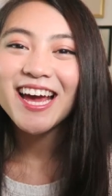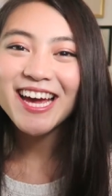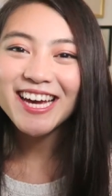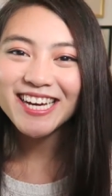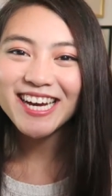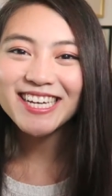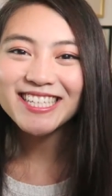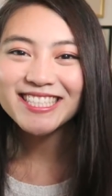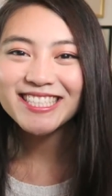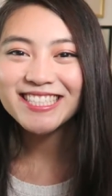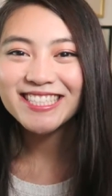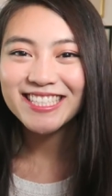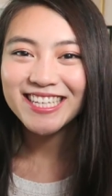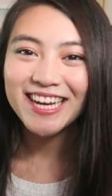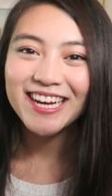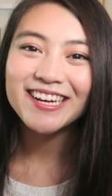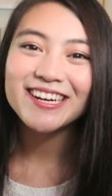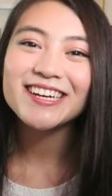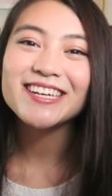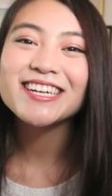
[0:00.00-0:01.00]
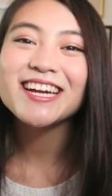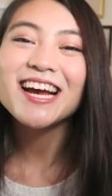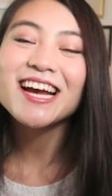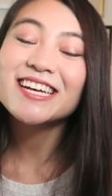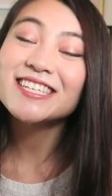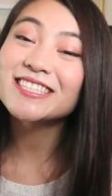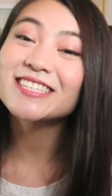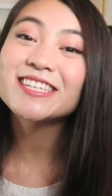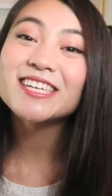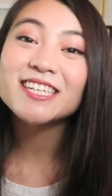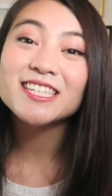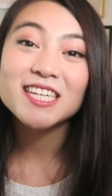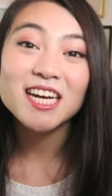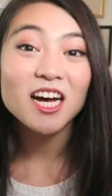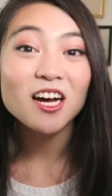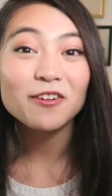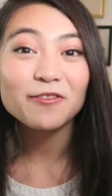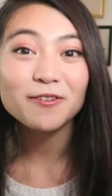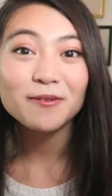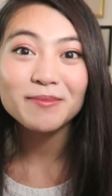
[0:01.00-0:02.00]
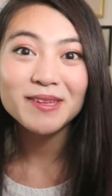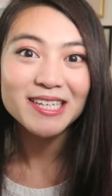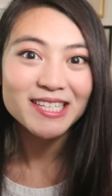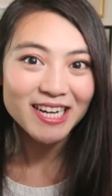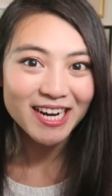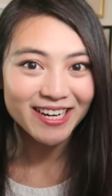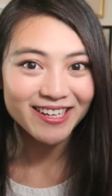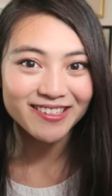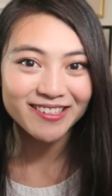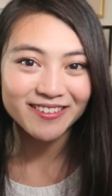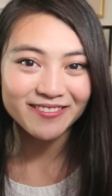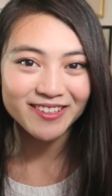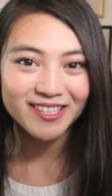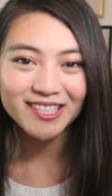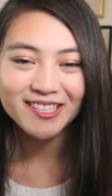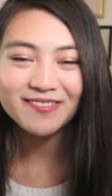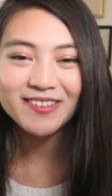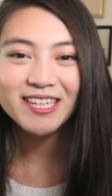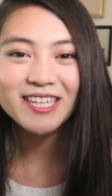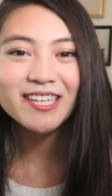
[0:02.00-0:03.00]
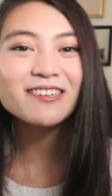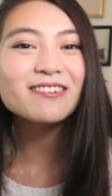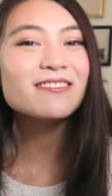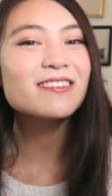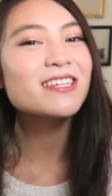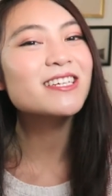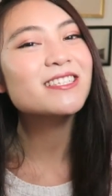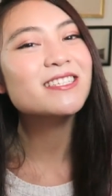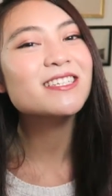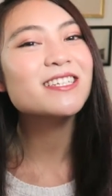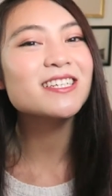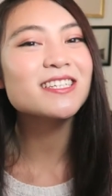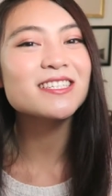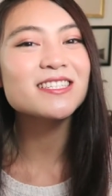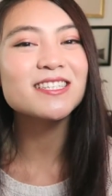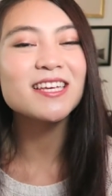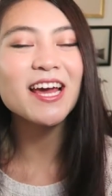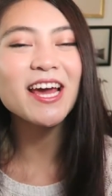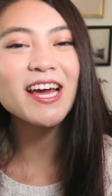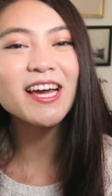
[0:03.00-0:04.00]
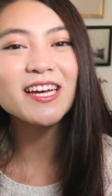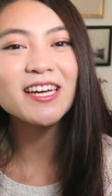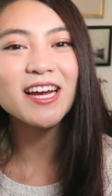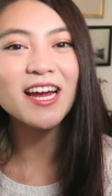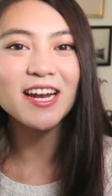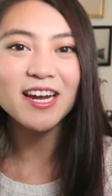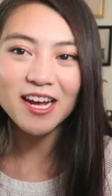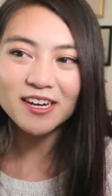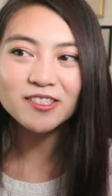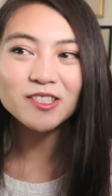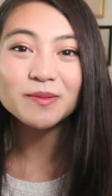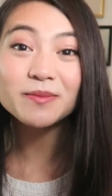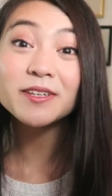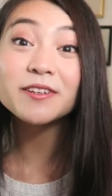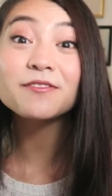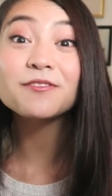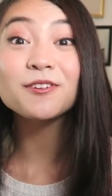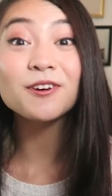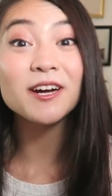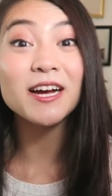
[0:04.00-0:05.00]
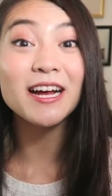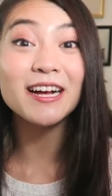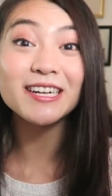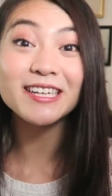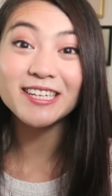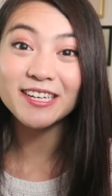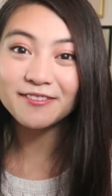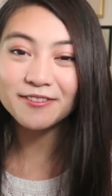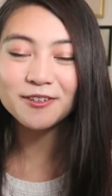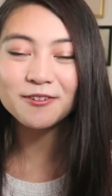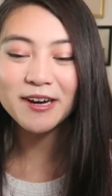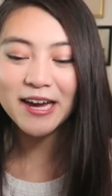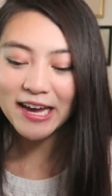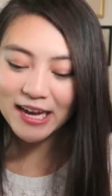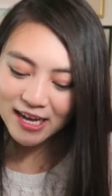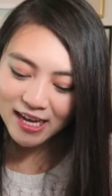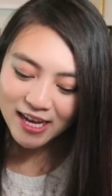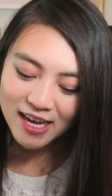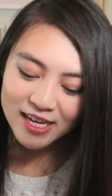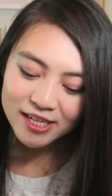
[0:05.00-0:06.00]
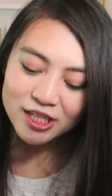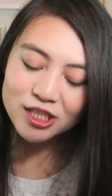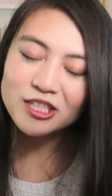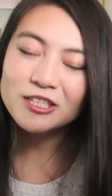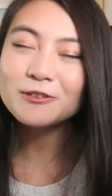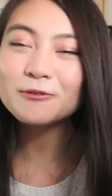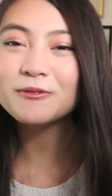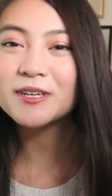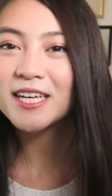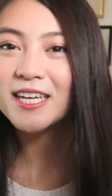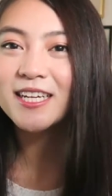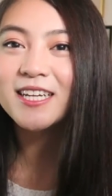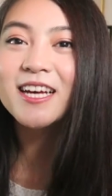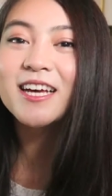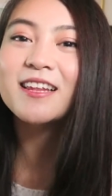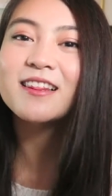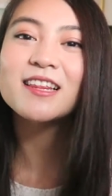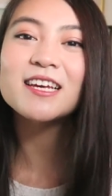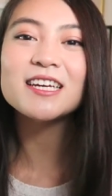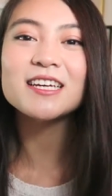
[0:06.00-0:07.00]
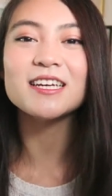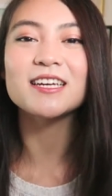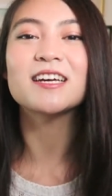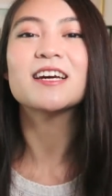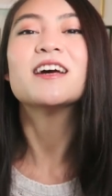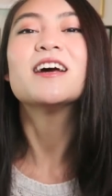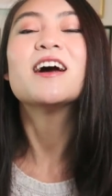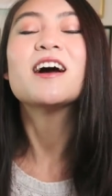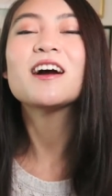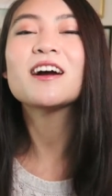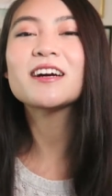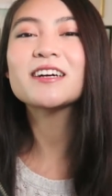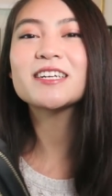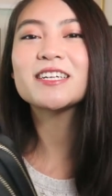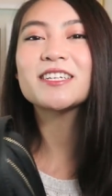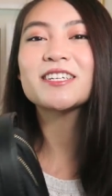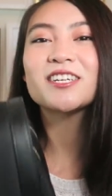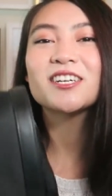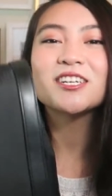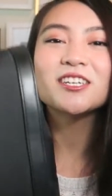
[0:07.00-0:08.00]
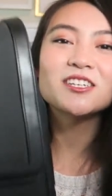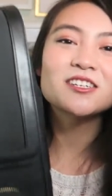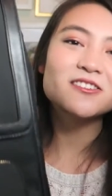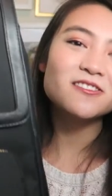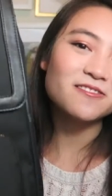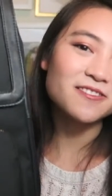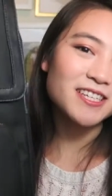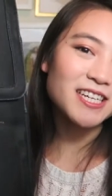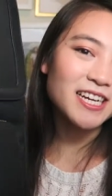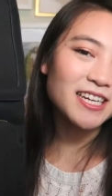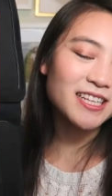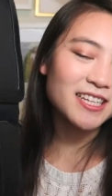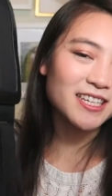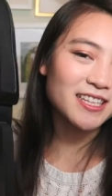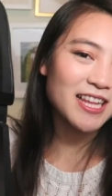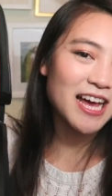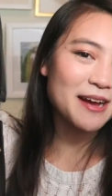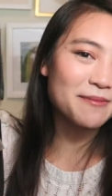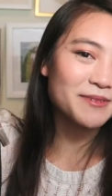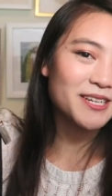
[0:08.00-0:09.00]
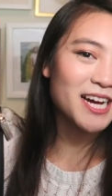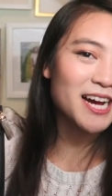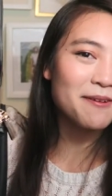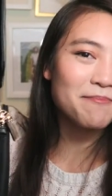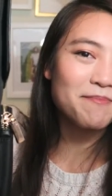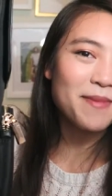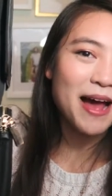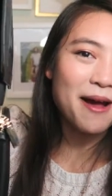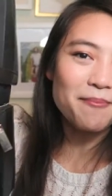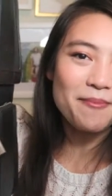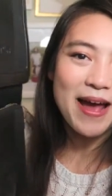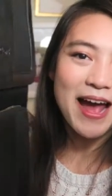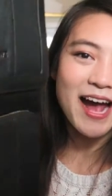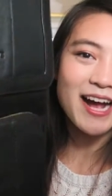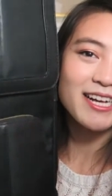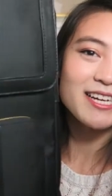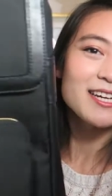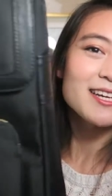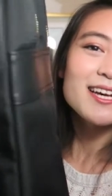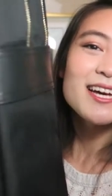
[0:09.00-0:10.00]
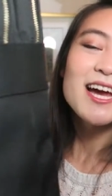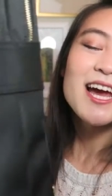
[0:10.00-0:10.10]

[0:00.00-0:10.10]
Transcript: Hey guys, it's Karin. As you can tell from the title of this video, this is a announcement for a giveaway to win the Arden Cove Daily Laptop Backpack.